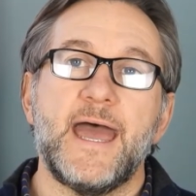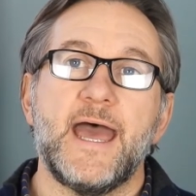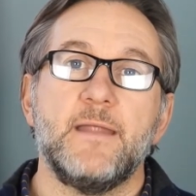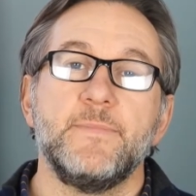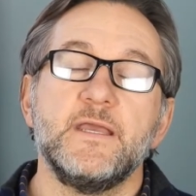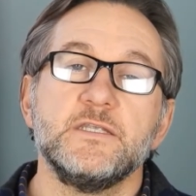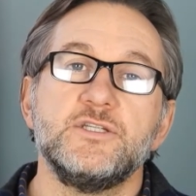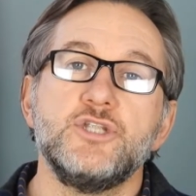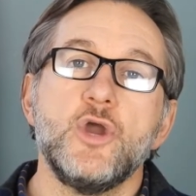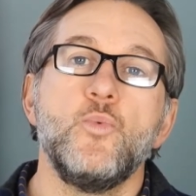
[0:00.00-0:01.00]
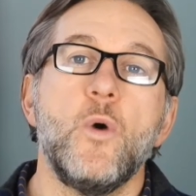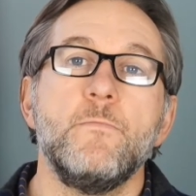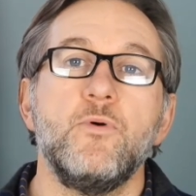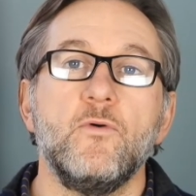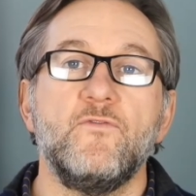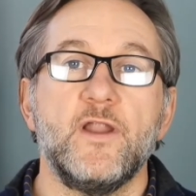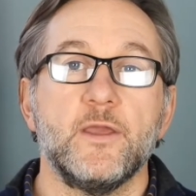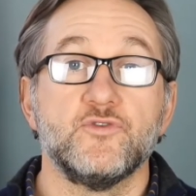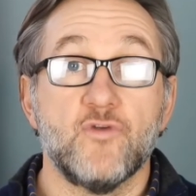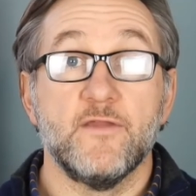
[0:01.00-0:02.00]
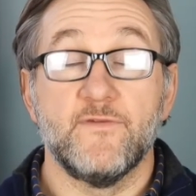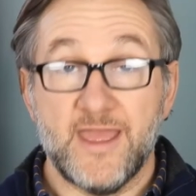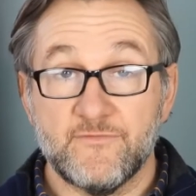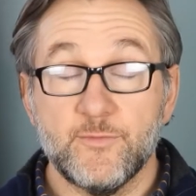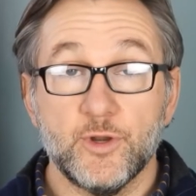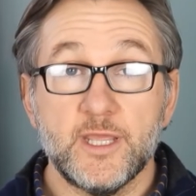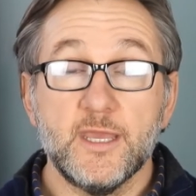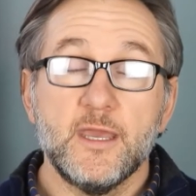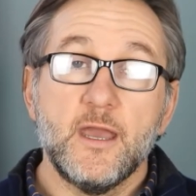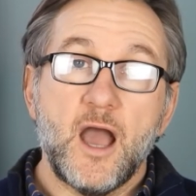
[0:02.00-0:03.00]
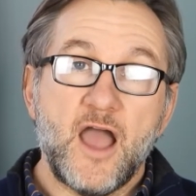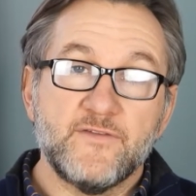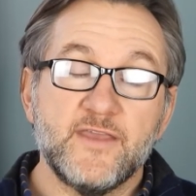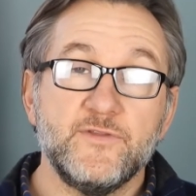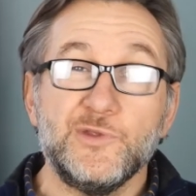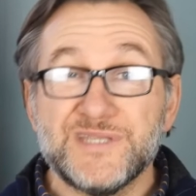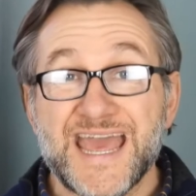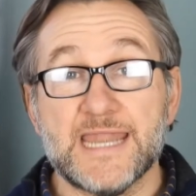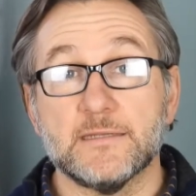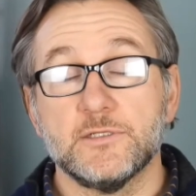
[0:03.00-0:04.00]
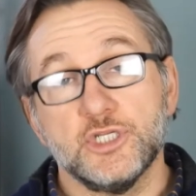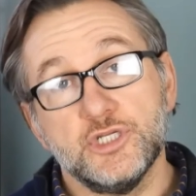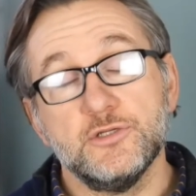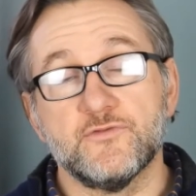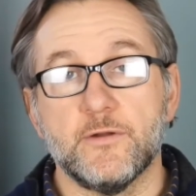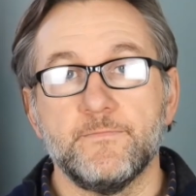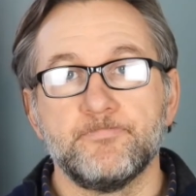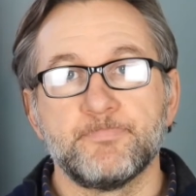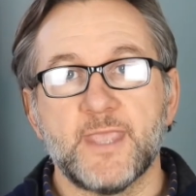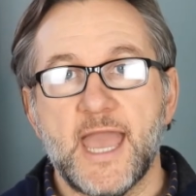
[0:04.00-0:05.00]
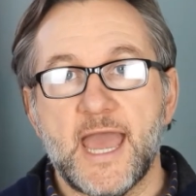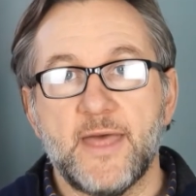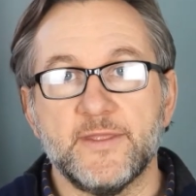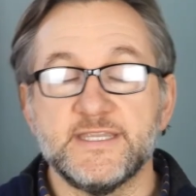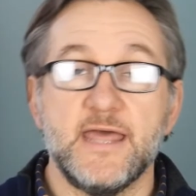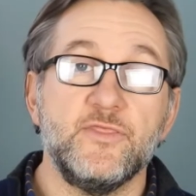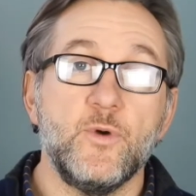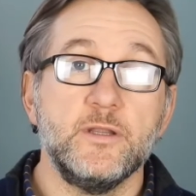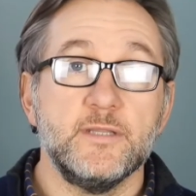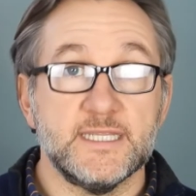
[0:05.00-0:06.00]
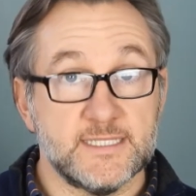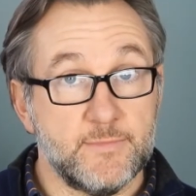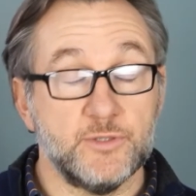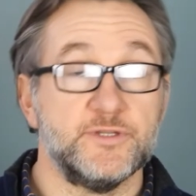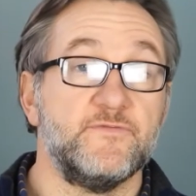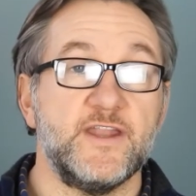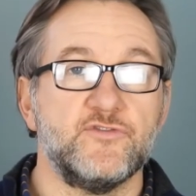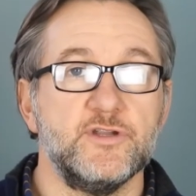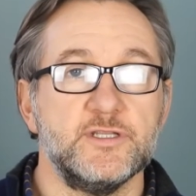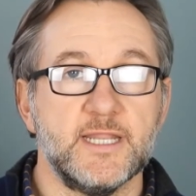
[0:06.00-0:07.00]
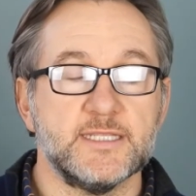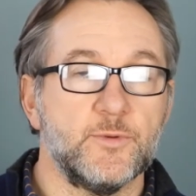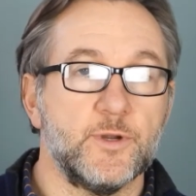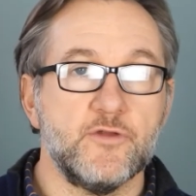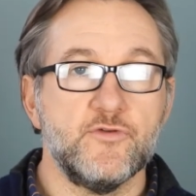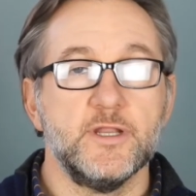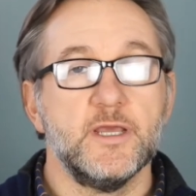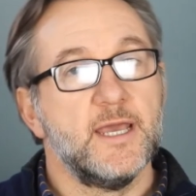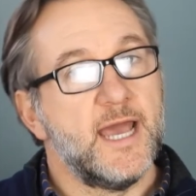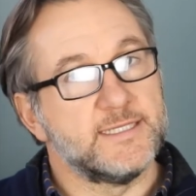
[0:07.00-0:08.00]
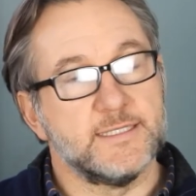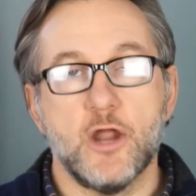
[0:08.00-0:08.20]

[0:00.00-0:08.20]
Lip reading: And because no one portfolio is right for everybody, I've given you 10 to choose from. And the 10th one is the most adventurous, Lexo 100, has